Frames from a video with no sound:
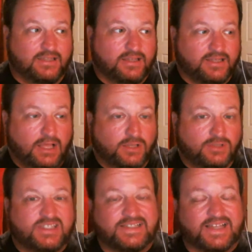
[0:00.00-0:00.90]

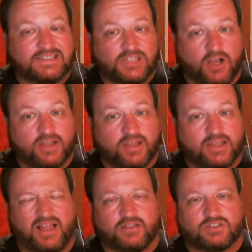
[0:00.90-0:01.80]
LJ's actually talking
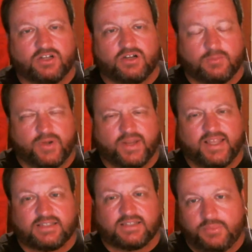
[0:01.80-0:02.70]
about starting to break
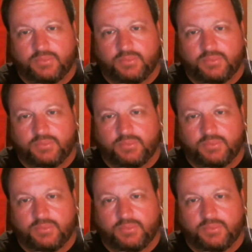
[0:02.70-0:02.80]
us up.